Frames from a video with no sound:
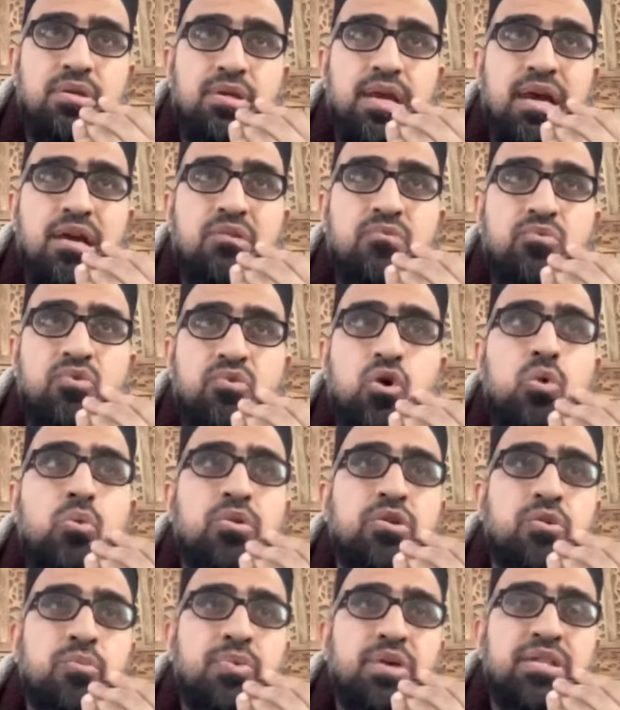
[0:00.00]
Yeah, we all
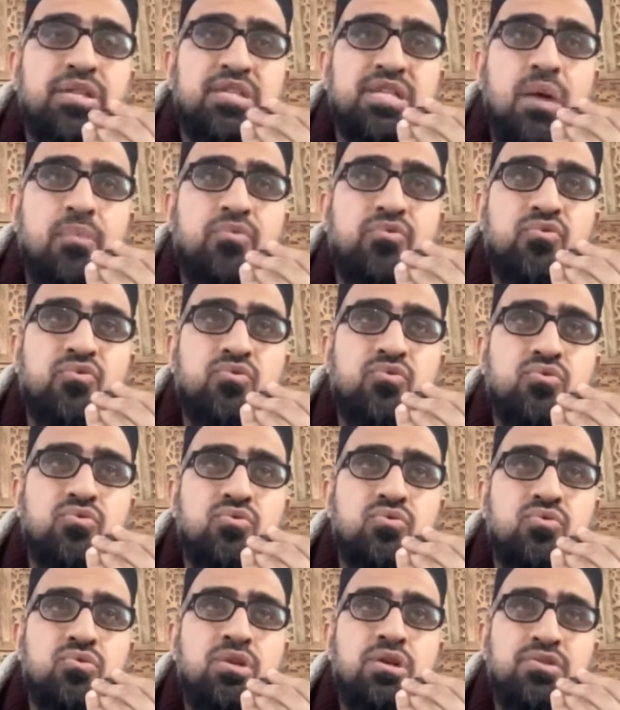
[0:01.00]
want to be at the time of the
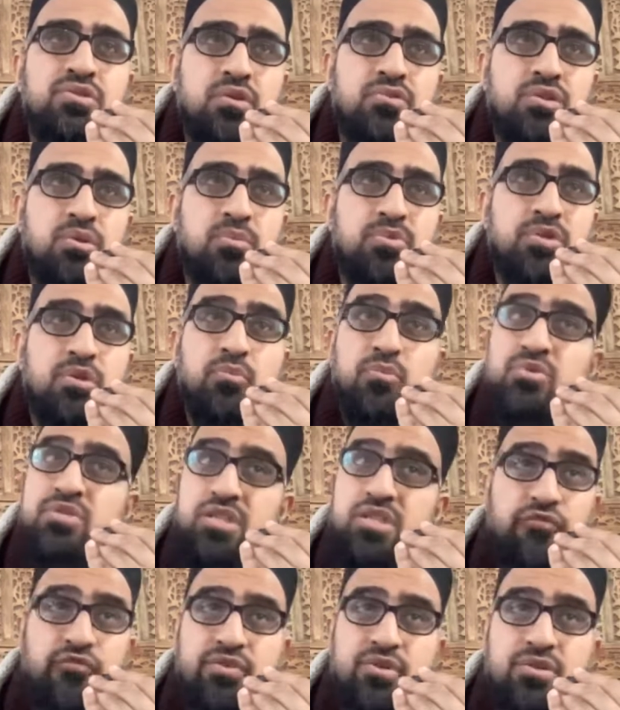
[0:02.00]
Rasul. It was
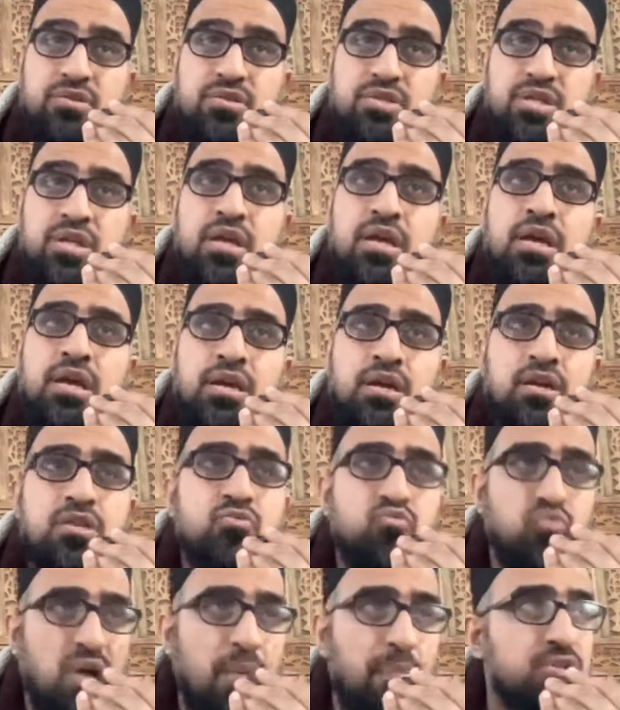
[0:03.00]
difficulty.
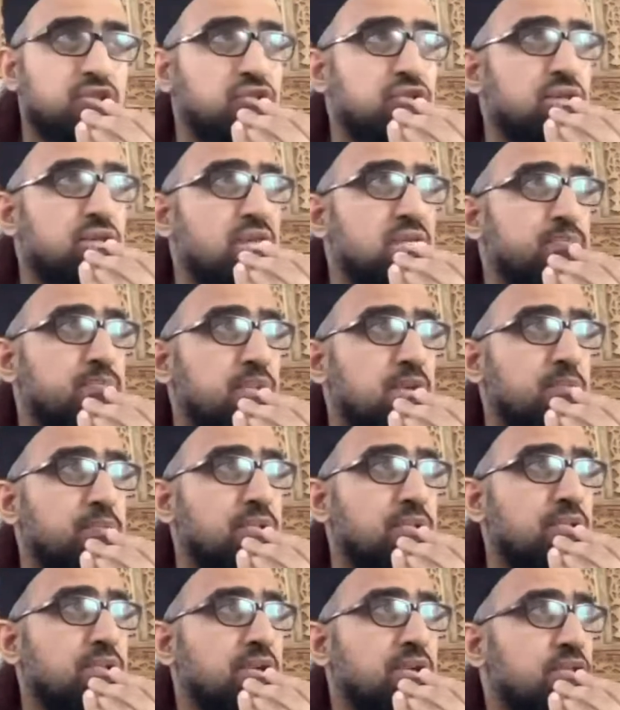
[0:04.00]
Because what happens to these
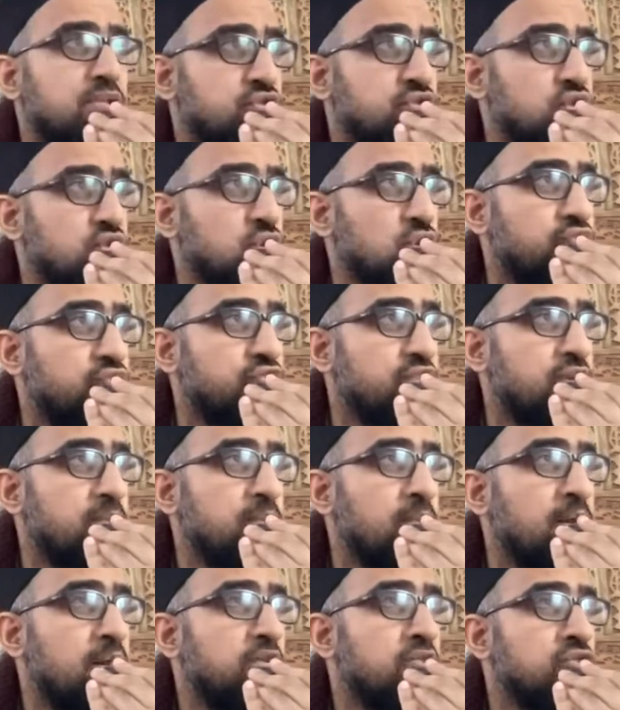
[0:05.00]
people? 3 of
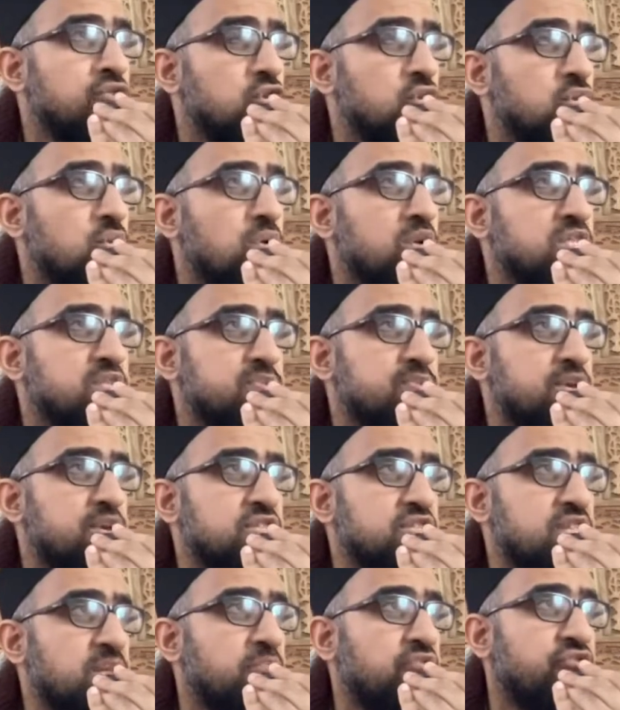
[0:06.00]
them, no one
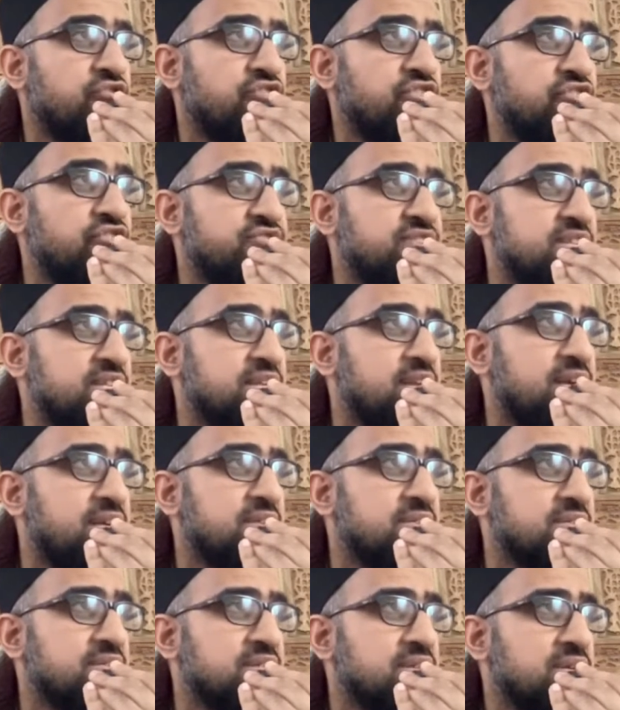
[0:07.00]
speaks to them for 50
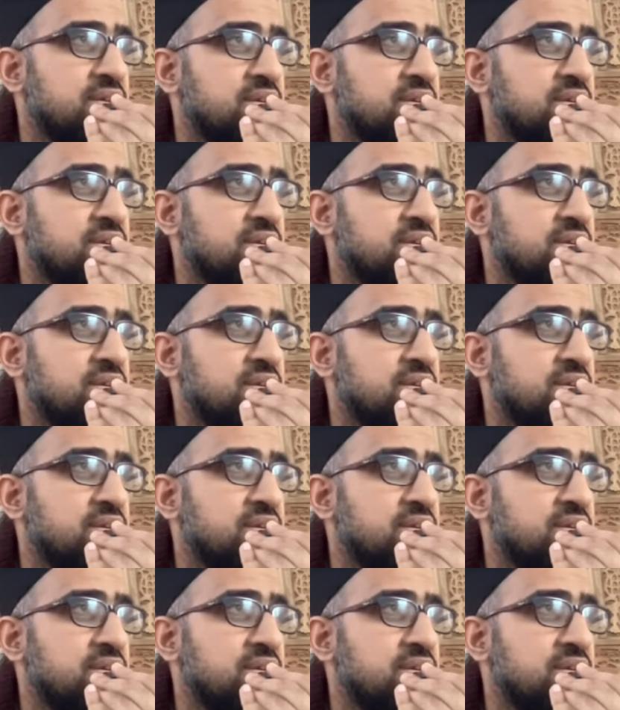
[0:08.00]
days.